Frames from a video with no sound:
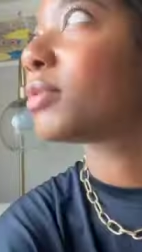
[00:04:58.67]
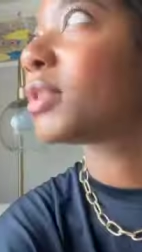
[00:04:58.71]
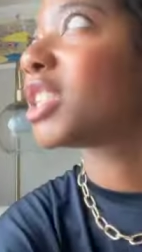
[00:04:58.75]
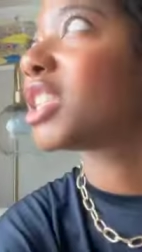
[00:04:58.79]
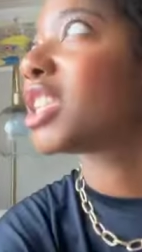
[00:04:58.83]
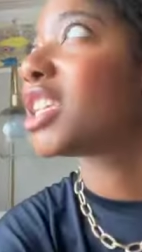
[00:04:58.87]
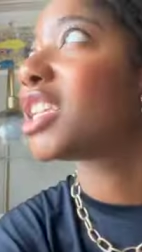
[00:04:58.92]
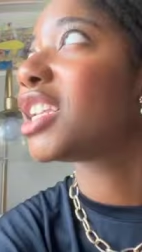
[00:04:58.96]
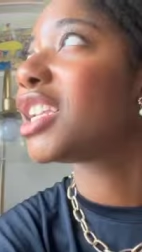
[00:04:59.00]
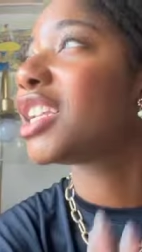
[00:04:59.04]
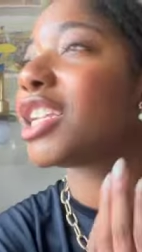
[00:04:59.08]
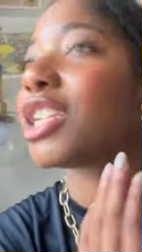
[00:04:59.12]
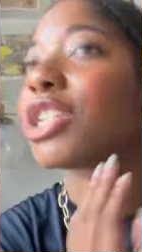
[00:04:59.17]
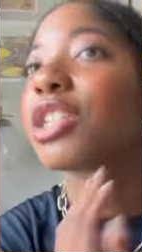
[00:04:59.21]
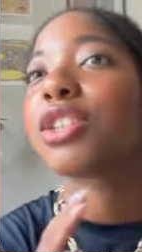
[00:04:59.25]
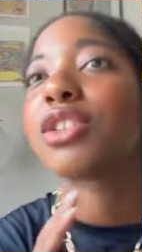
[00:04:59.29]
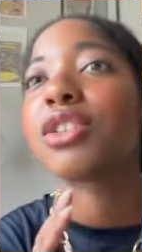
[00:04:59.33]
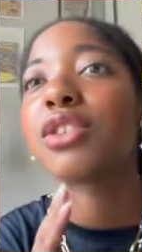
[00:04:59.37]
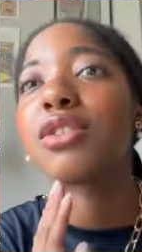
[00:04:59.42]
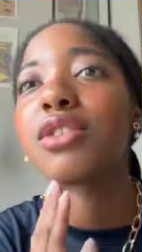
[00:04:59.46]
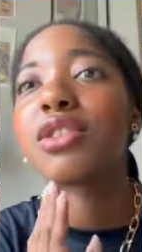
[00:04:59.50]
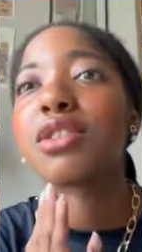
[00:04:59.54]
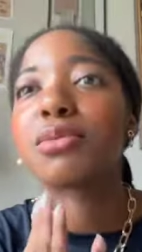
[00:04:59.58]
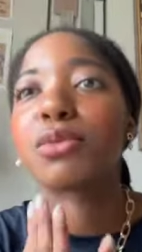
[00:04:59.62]
then I need to
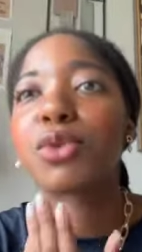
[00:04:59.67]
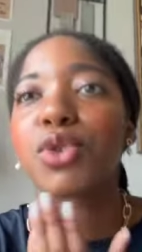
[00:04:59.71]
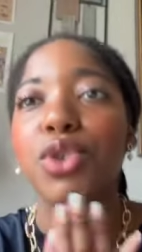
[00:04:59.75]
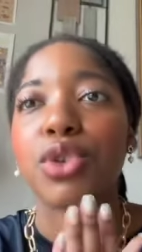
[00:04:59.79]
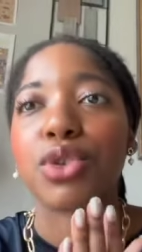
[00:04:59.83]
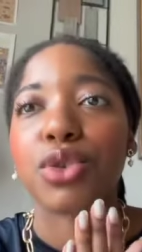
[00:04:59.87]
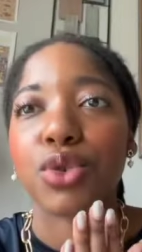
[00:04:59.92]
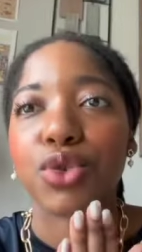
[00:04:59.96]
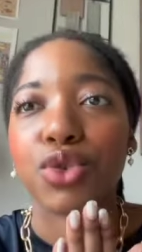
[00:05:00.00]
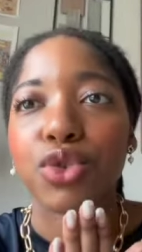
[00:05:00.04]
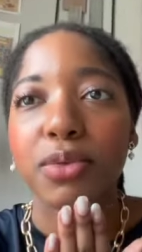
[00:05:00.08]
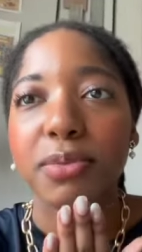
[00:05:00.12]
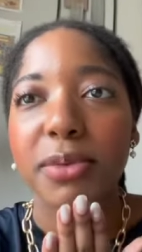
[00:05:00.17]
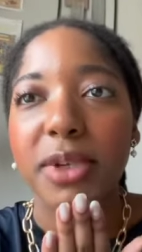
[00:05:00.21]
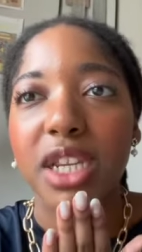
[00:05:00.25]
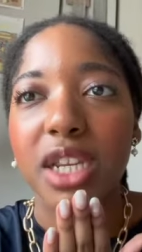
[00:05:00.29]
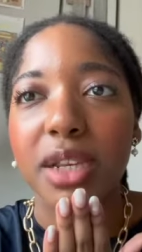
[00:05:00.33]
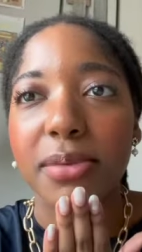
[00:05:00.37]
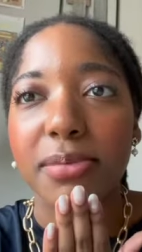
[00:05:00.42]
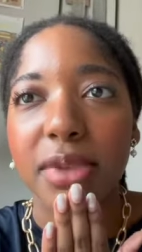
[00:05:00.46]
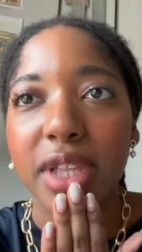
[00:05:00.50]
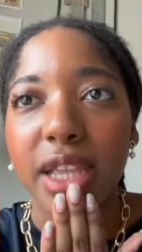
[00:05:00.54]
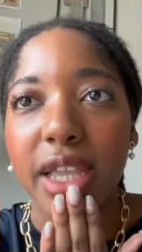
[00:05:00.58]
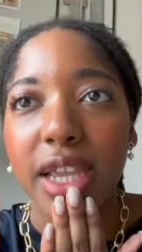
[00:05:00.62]
do some more social media
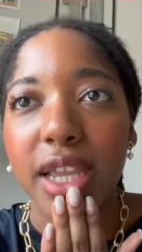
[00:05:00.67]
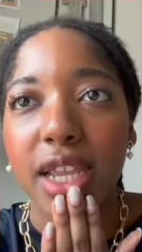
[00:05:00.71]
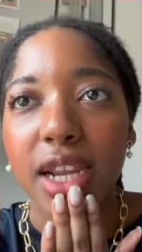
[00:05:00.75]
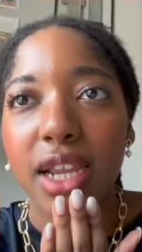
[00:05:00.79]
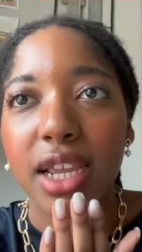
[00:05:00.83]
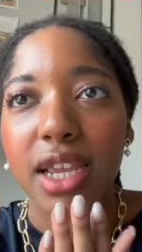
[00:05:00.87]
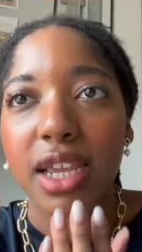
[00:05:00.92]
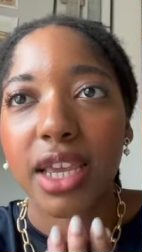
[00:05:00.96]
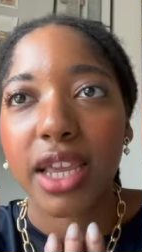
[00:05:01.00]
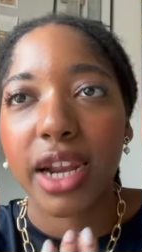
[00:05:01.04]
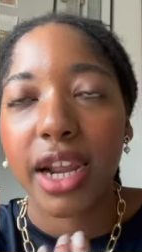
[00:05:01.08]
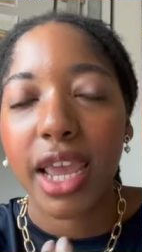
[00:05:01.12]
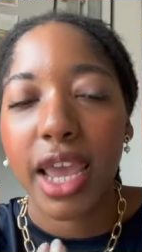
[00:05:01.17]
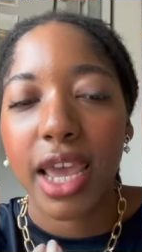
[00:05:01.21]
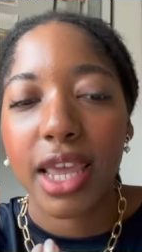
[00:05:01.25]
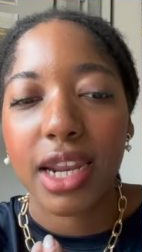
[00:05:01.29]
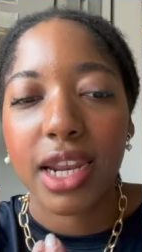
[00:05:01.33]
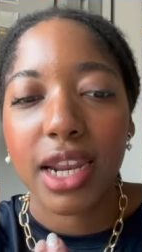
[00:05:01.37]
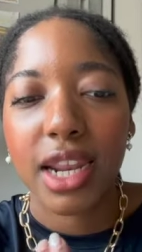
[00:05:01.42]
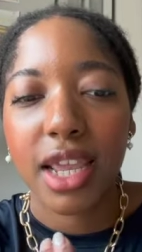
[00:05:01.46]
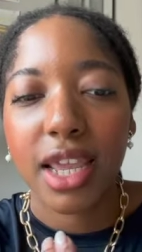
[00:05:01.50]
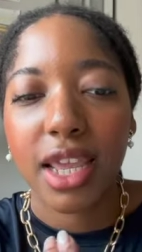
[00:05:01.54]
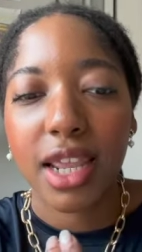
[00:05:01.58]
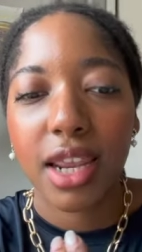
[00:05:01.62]
planning and I
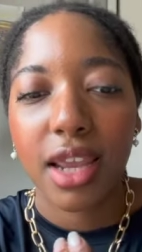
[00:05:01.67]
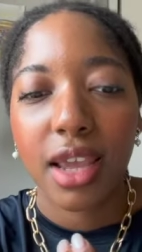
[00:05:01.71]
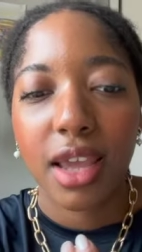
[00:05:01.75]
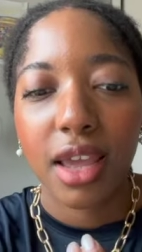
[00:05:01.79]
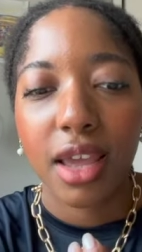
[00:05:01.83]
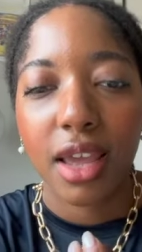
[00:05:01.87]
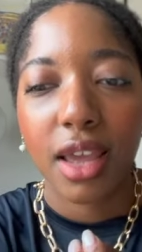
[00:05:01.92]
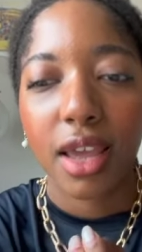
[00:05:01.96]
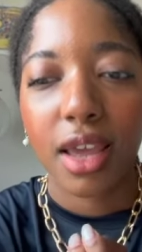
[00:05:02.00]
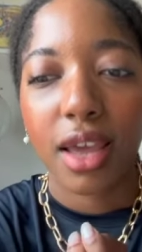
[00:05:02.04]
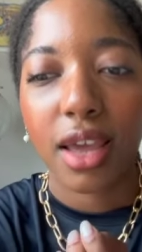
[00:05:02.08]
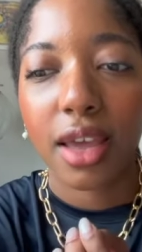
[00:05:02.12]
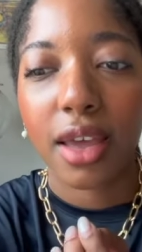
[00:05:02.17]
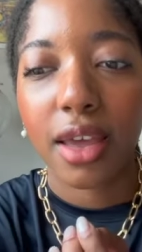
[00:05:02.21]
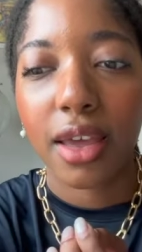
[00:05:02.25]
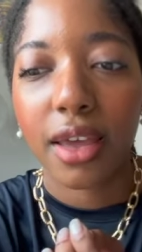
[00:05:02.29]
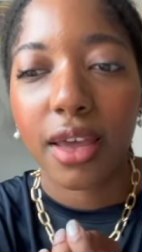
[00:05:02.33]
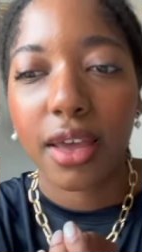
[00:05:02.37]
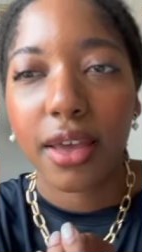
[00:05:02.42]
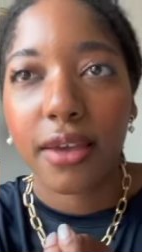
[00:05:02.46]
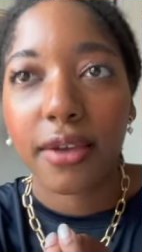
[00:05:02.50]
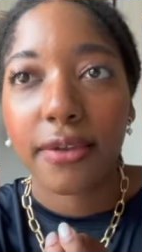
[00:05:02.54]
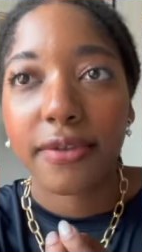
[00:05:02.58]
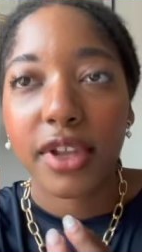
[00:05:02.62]
edited
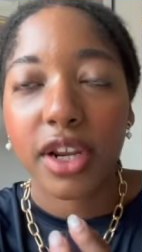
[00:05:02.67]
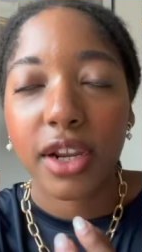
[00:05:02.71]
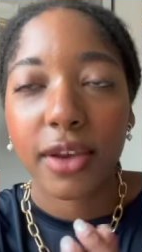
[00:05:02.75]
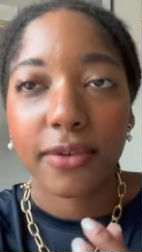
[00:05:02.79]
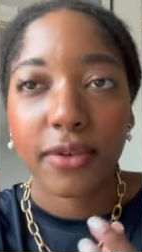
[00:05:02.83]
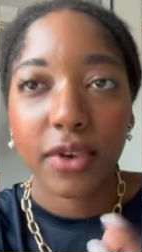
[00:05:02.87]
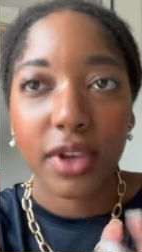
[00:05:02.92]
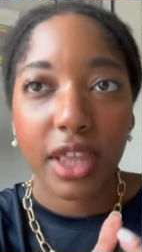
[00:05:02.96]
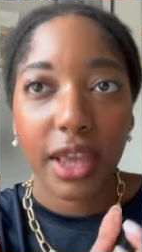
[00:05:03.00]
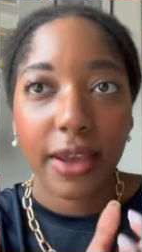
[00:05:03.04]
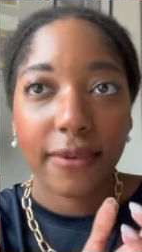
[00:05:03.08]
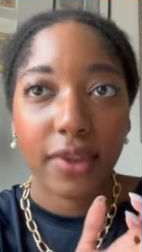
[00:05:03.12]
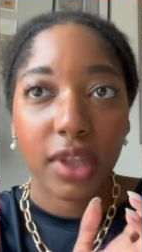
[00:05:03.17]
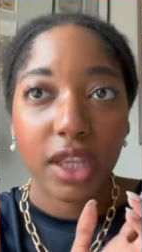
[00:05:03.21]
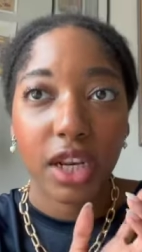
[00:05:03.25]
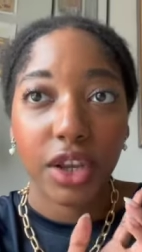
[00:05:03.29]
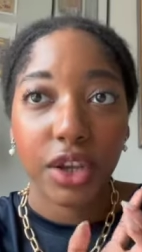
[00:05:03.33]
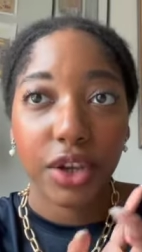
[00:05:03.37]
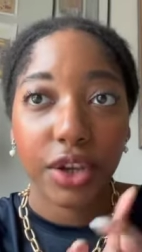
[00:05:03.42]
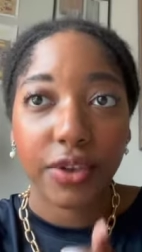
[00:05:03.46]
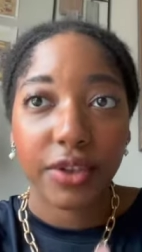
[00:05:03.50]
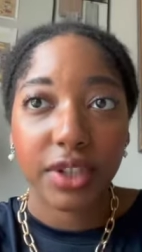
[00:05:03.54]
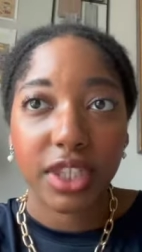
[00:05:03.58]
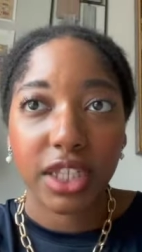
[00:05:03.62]
a video for the Evelyn
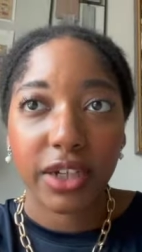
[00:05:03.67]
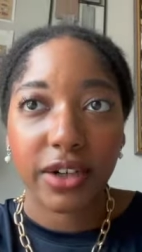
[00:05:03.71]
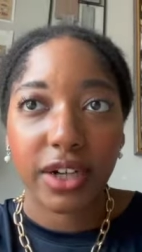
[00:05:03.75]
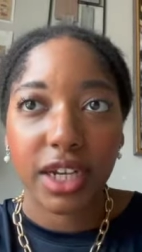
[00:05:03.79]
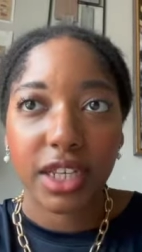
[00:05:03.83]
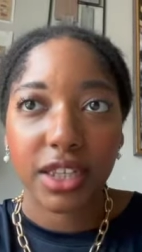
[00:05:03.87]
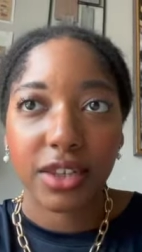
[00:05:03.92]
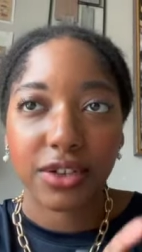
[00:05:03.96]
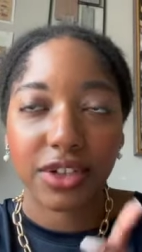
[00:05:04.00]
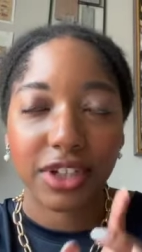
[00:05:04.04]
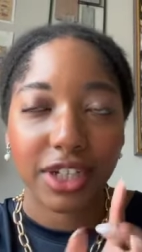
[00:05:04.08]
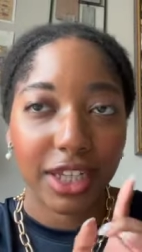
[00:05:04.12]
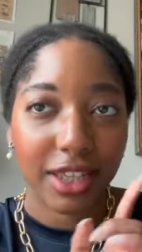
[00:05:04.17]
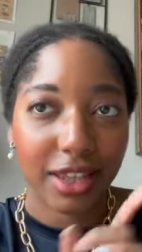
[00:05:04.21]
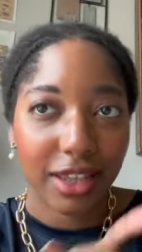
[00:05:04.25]
Hugo series, so check